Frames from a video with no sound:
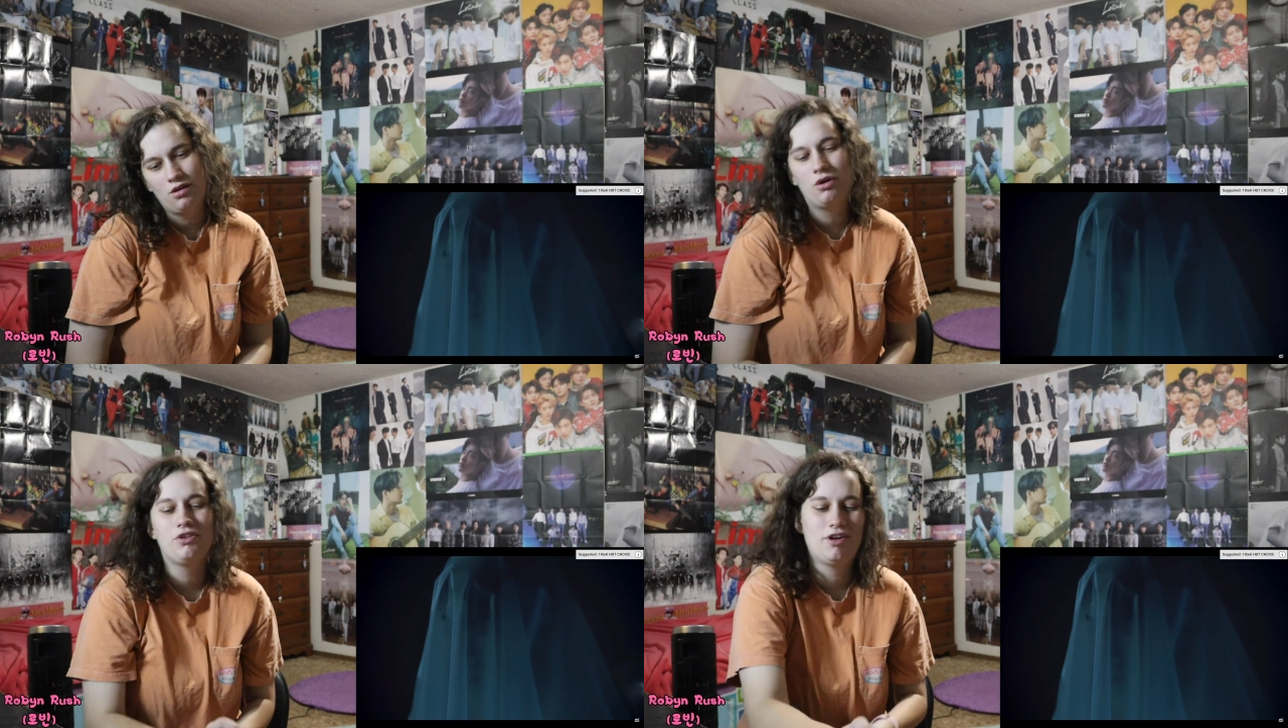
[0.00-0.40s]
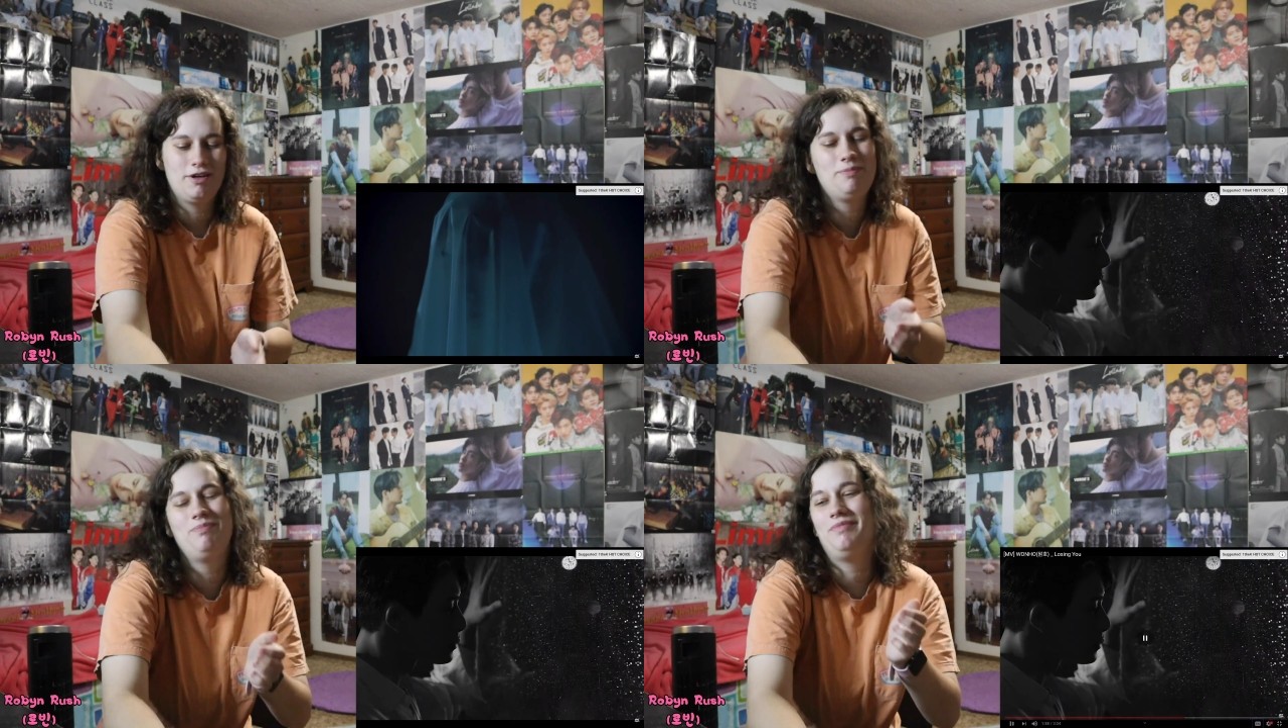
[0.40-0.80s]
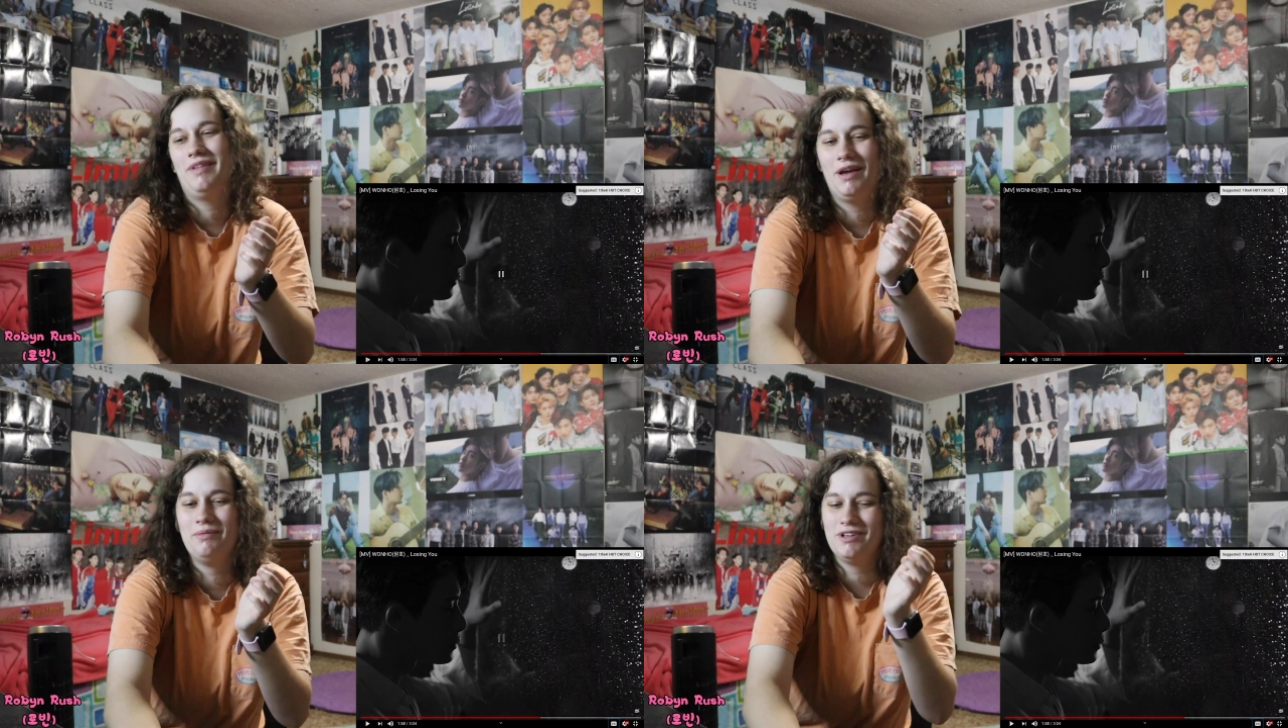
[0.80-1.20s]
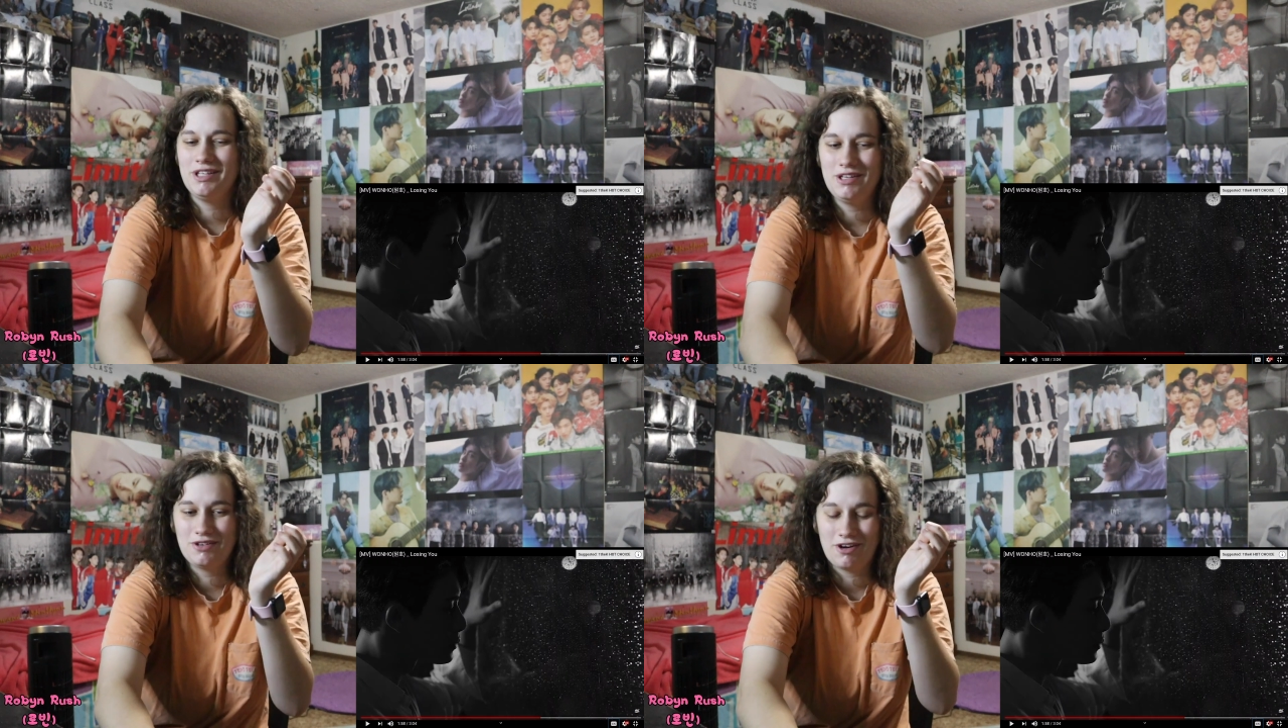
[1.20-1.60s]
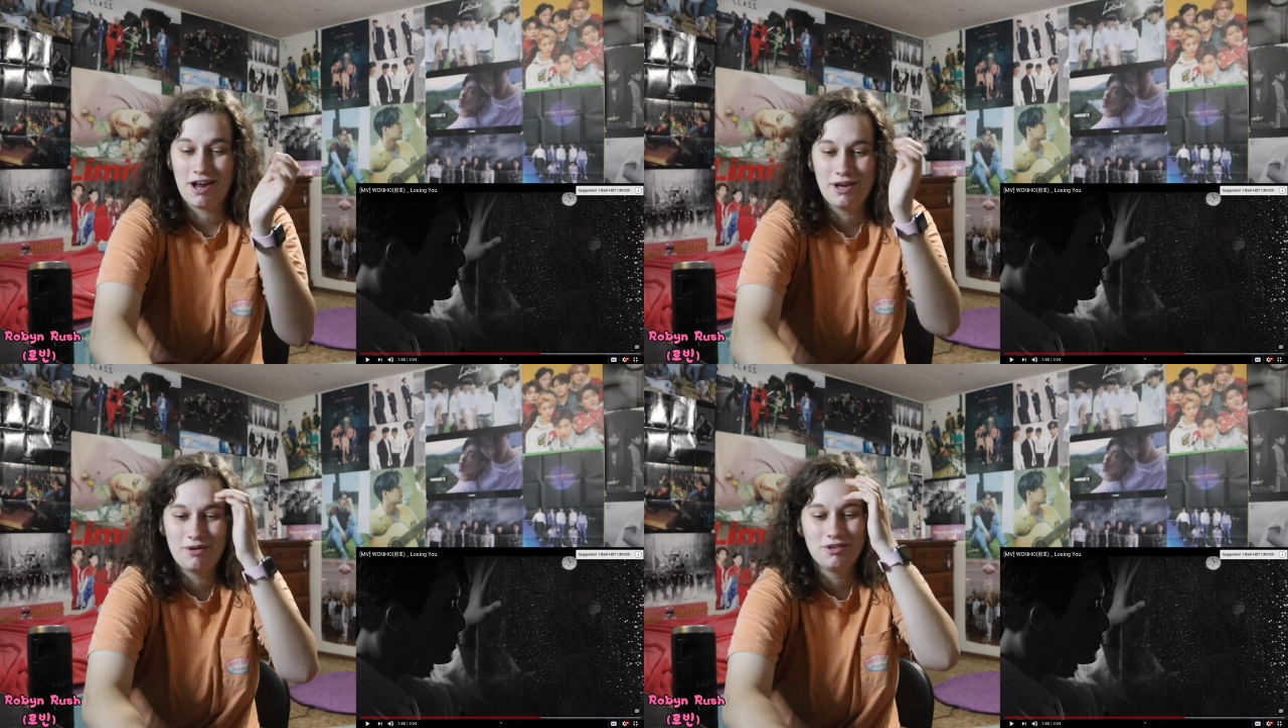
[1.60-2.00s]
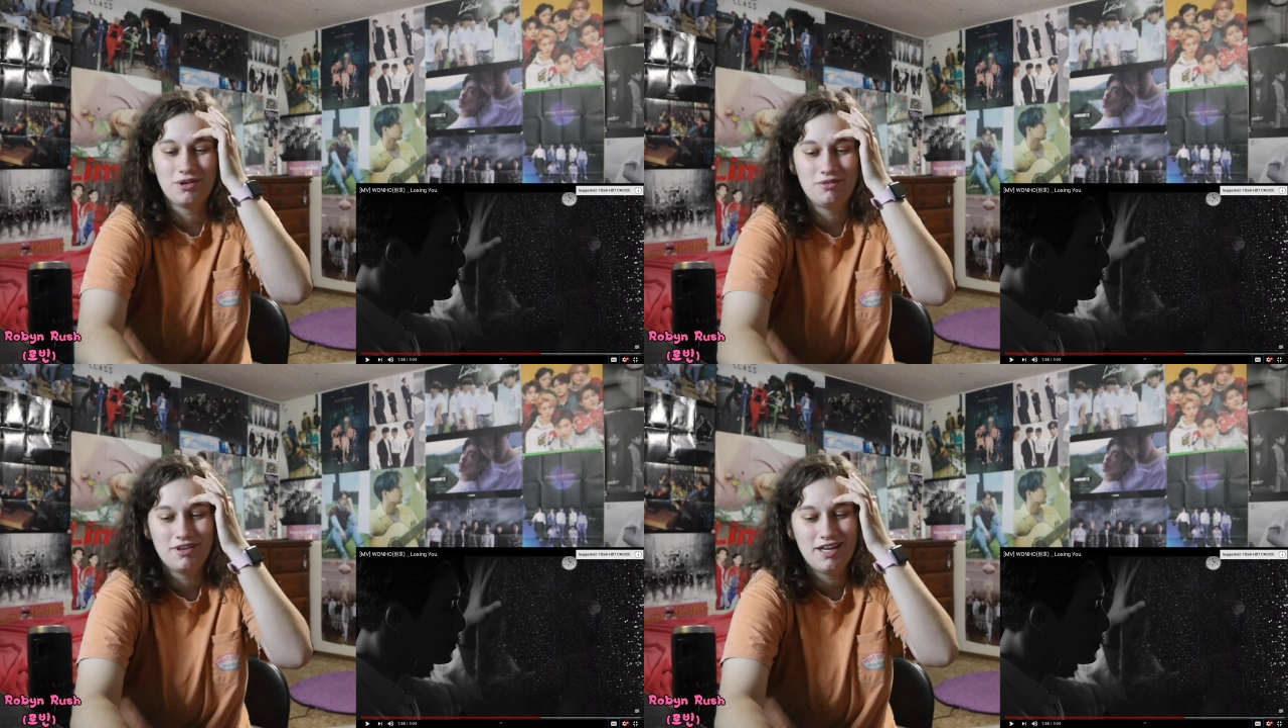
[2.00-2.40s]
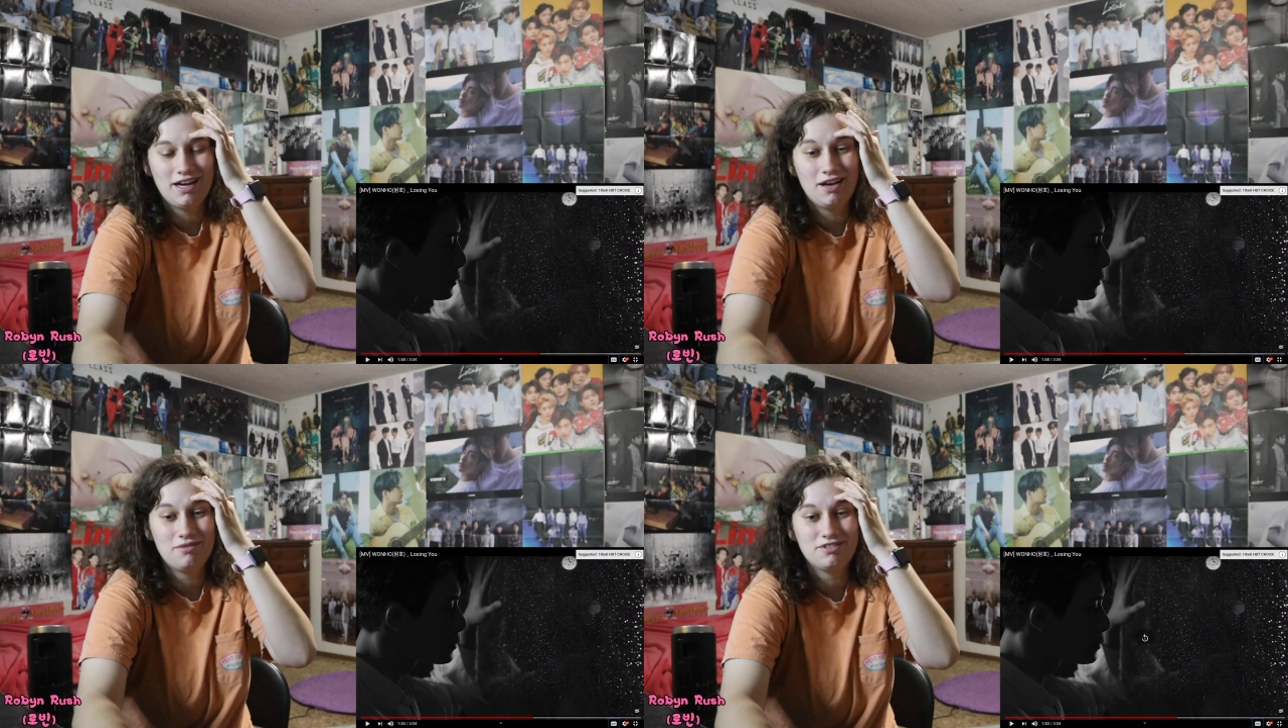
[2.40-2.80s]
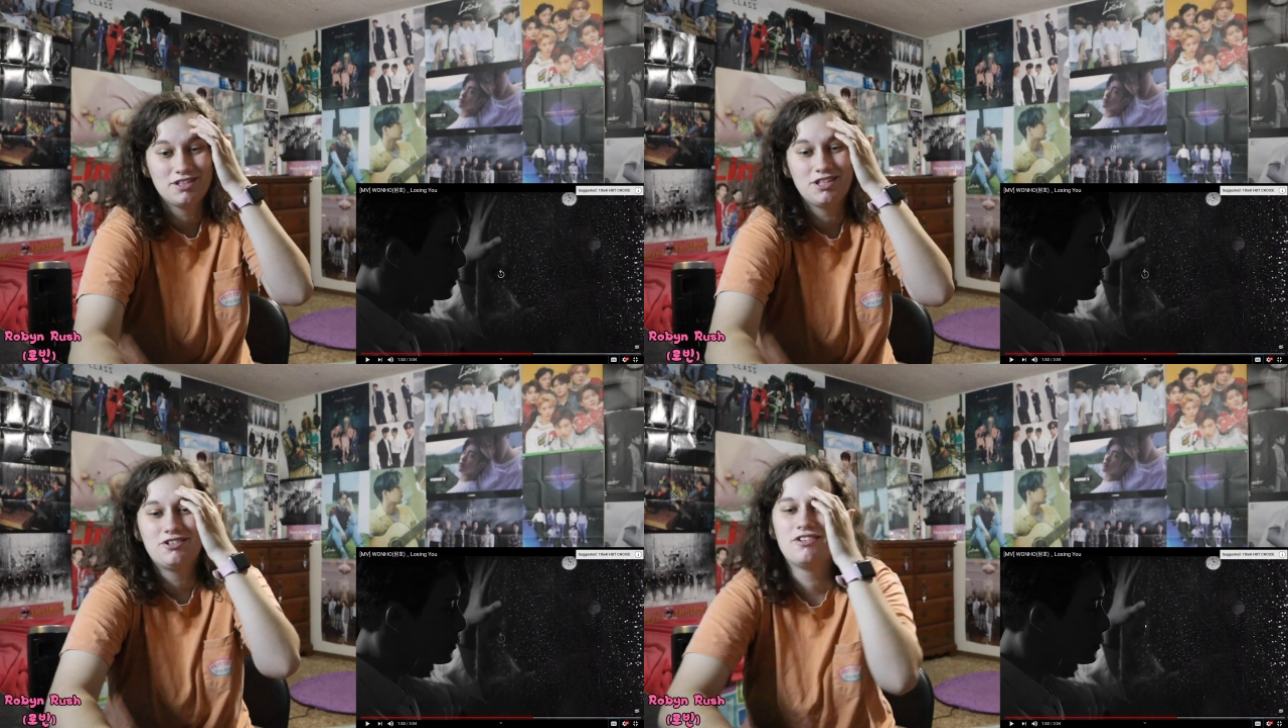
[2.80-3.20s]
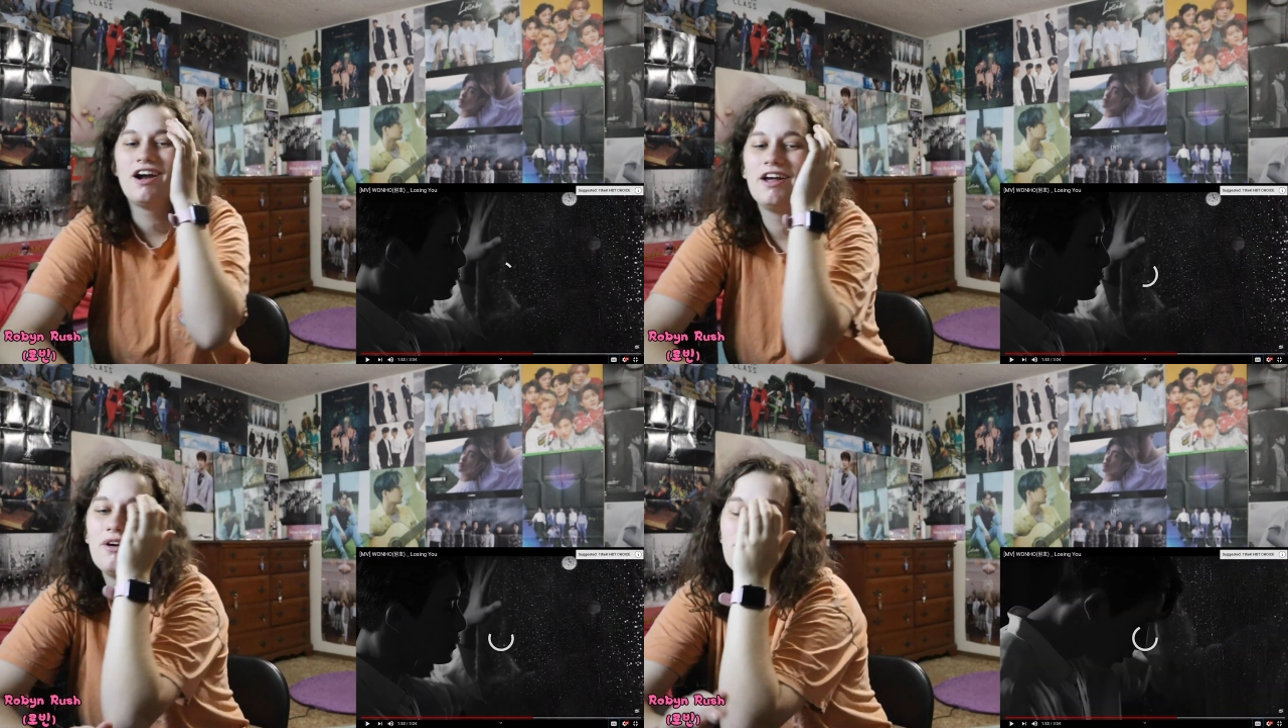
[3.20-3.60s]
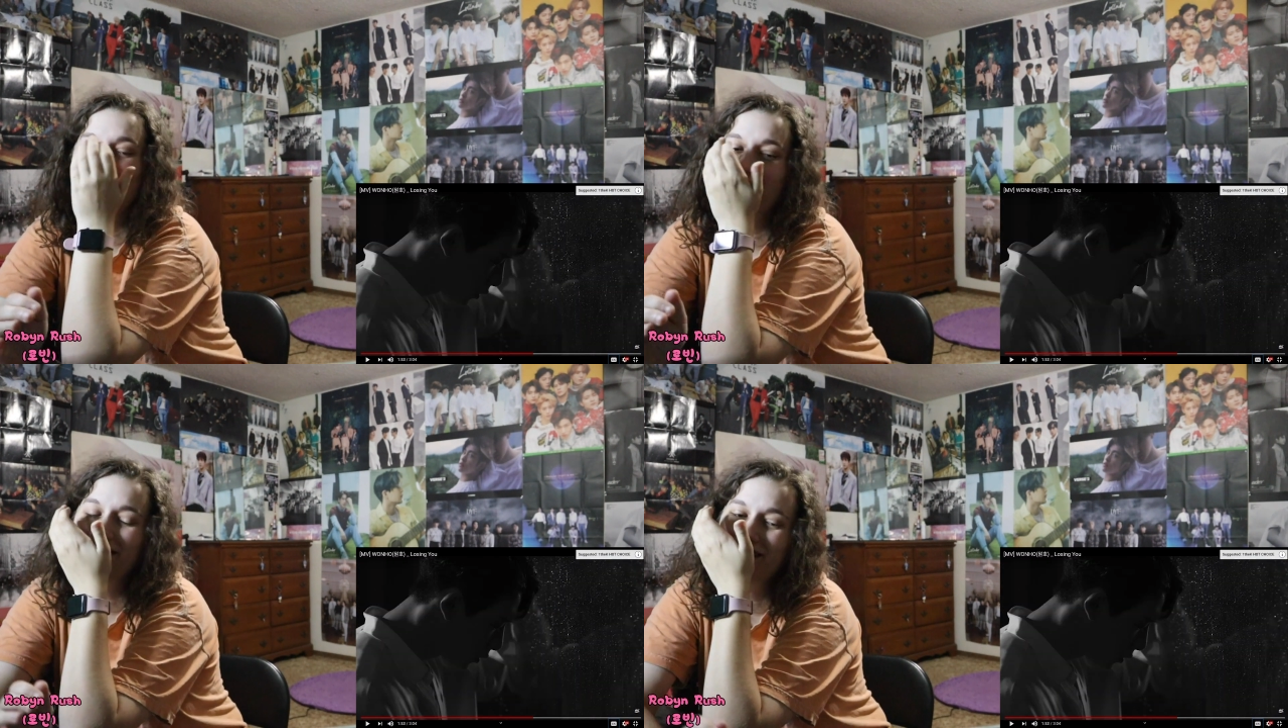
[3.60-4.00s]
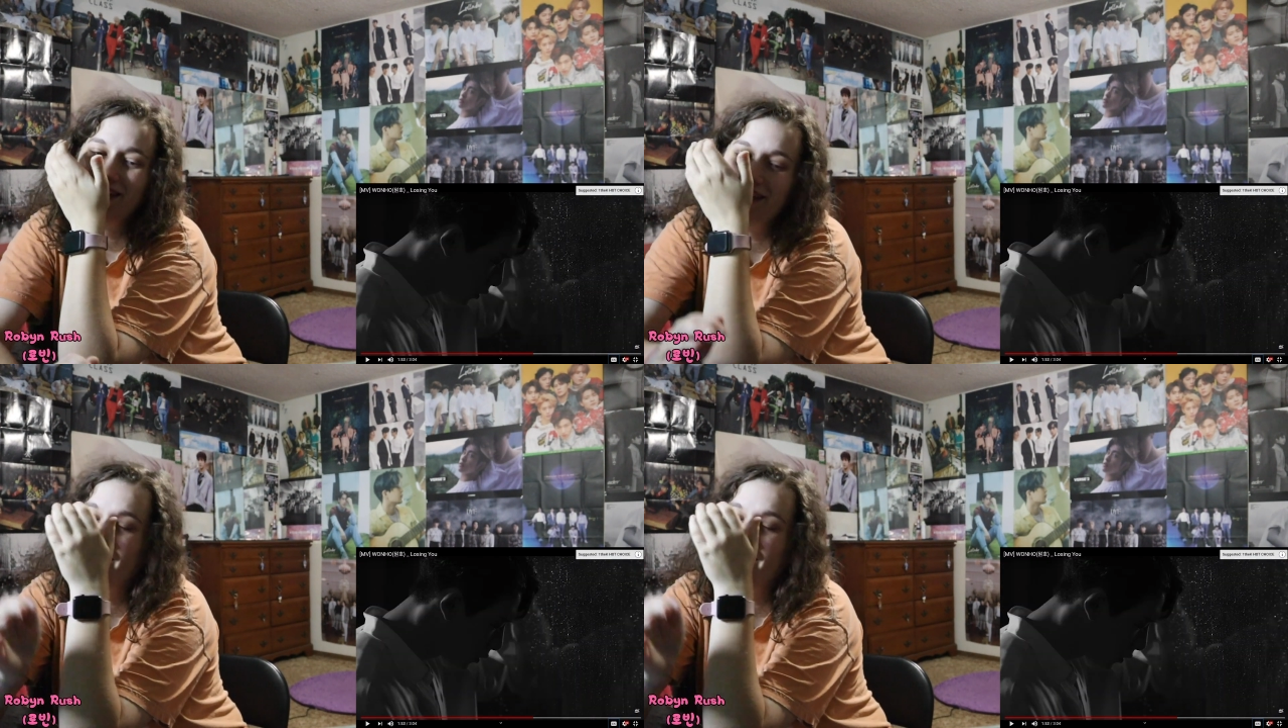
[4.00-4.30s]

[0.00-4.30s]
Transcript: Hold on, I'm really crying. Hold on, wait, I'm really crying. Hold on.